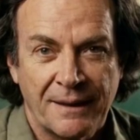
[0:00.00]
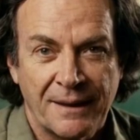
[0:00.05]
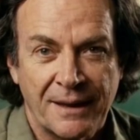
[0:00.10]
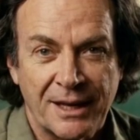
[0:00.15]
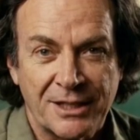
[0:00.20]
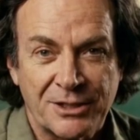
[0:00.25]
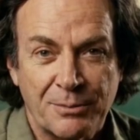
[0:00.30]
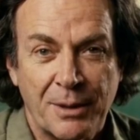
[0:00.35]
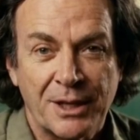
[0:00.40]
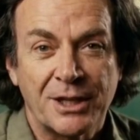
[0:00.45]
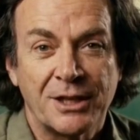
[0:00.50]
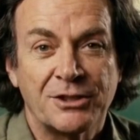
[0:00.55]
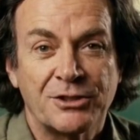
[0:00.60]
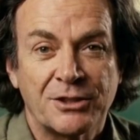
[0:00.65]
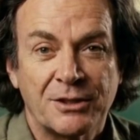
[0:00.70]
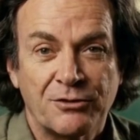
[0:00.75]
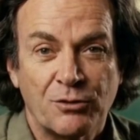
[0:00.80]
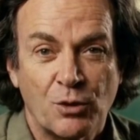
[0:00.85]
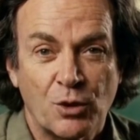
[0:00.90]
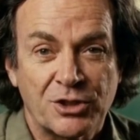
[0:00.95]
It's because
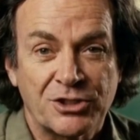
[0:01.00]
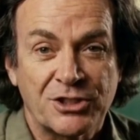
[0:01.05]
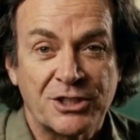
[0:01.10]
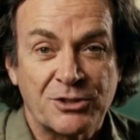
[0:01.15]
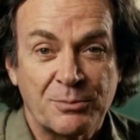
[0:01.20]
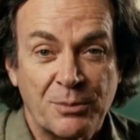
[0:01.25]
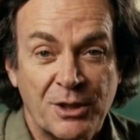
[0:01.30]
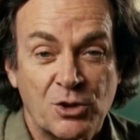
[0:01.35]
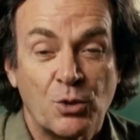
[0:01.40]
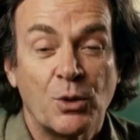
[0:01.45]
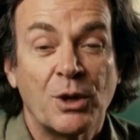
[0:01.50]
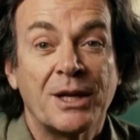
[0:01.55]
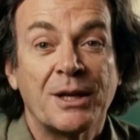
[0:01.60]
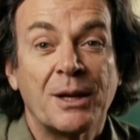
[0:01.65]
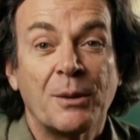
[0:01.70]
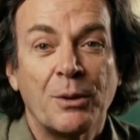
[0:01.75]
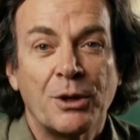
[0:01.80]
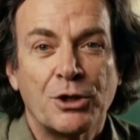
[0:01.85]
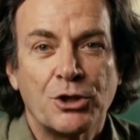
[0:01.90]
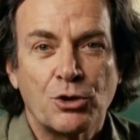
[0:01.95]
the forces between
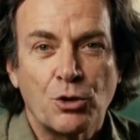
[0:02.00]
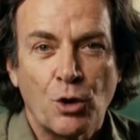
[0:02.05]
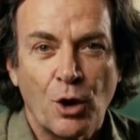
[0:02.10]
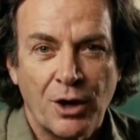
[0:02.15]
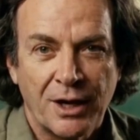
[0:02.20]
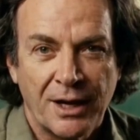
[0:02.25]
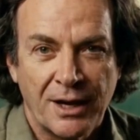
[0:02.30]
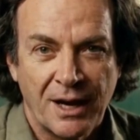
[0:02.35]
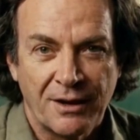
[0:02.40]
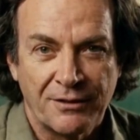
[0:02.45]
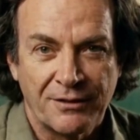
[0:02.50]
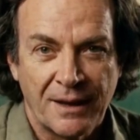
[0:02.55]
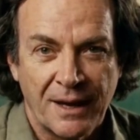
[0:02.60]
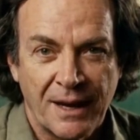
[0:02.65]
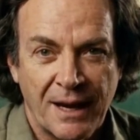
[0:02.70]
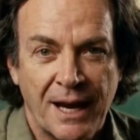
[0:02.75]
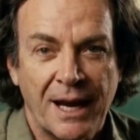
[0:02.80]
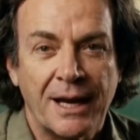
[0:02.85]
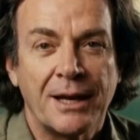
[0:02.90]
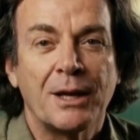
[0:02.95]
them are strong enough
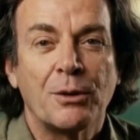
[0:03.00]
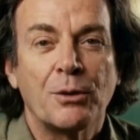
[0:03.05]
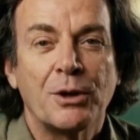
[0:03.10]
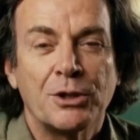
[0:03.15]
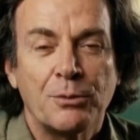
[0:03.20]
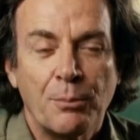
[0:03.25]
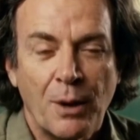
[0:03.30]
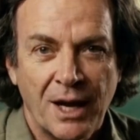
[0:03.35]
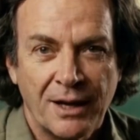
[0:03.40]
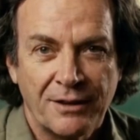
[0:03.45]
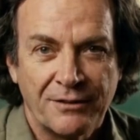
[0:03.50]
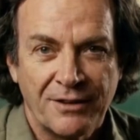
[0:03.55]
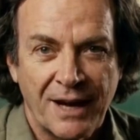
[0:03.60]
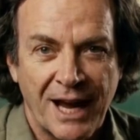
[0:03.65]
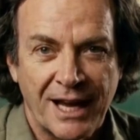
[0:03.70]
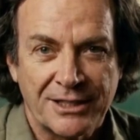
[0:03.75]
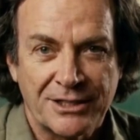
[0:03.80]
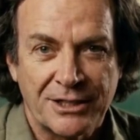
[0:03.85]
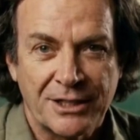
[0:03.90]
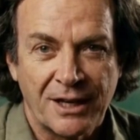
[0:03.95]
and they respond
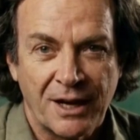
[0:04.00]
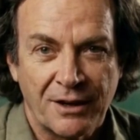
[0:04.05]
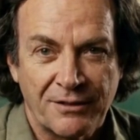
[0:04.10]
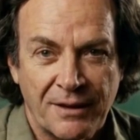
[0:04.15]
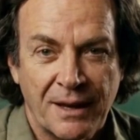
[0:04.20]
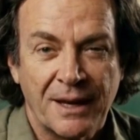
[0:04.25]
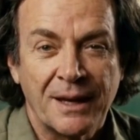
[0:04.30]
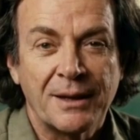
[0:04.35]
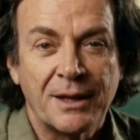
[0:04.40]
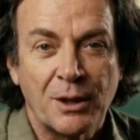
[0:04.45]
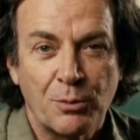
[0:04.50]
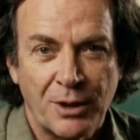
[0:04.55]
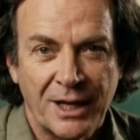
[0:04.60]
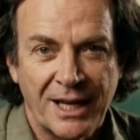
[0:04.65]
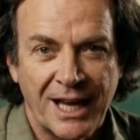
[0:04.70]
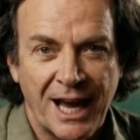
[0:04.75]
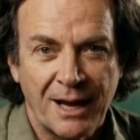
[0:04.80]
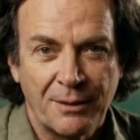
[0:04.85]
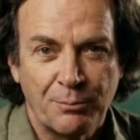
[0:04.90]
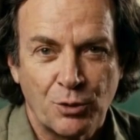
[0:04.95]
fast enough that we
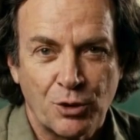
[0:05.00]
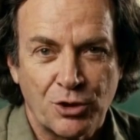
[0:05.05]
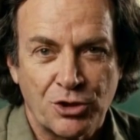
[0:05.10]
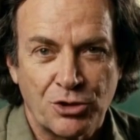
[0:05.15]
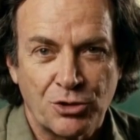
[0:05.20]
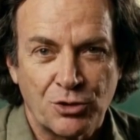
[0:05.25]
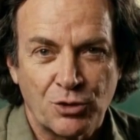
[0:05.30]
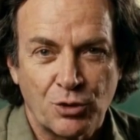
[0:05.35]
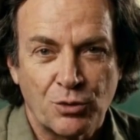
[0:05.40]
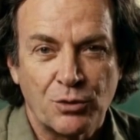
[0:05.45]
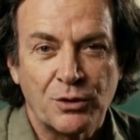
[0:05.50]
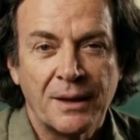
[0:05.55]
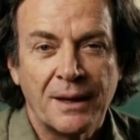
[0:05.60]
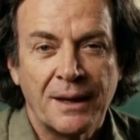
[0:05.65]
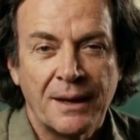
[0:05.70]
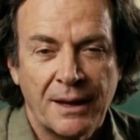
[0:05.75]
can't push through.